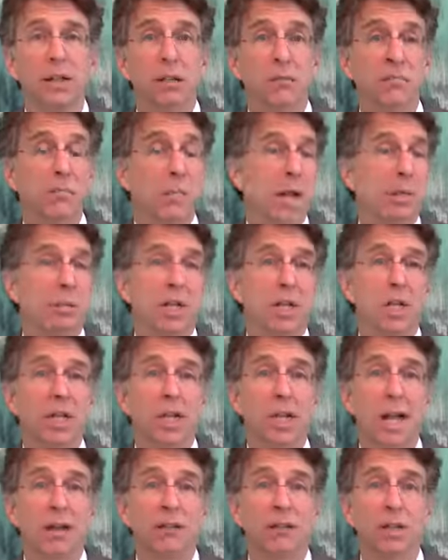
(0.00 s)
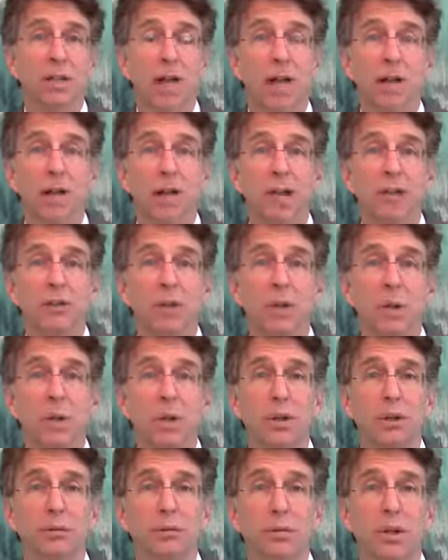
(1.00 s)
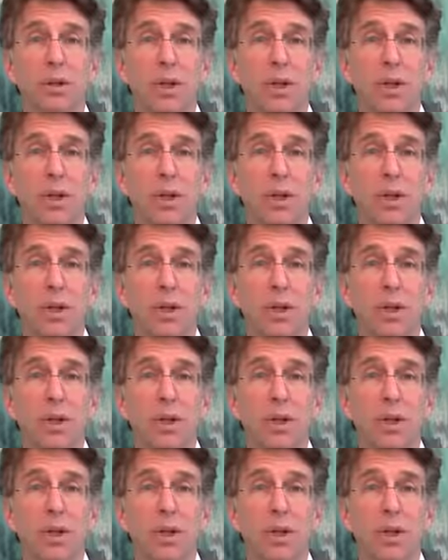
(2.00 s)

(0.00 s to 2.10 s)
maybe he didn't have his headlights on.